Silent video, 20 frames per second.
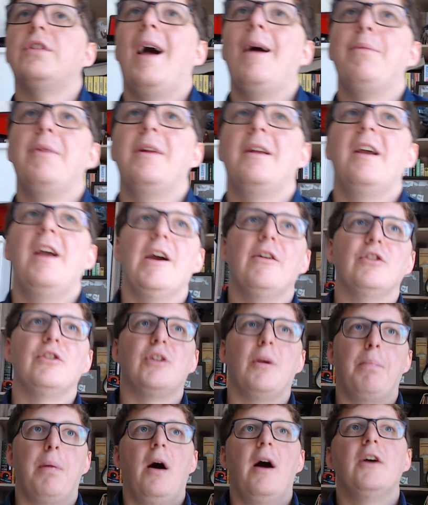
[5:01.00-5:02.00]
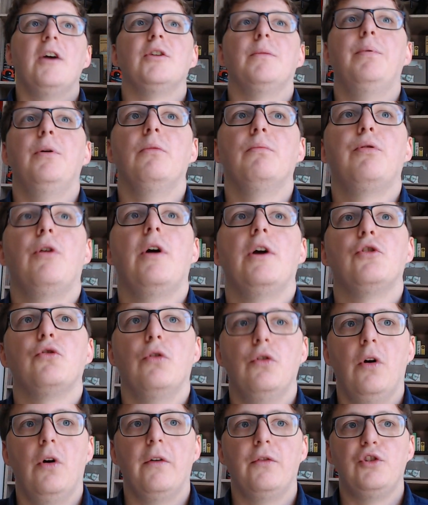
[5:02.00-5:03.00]
happening here is suppliers are putting pressure
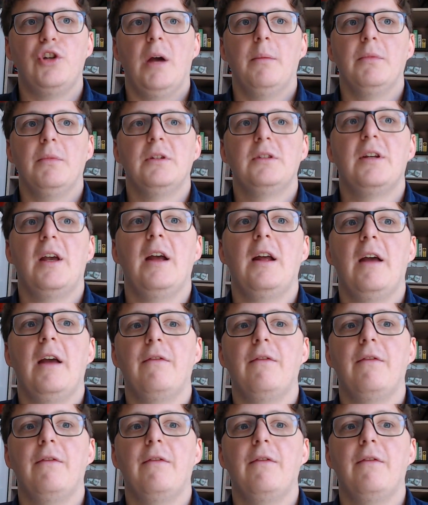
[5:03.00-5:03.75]
on Ofgem and saying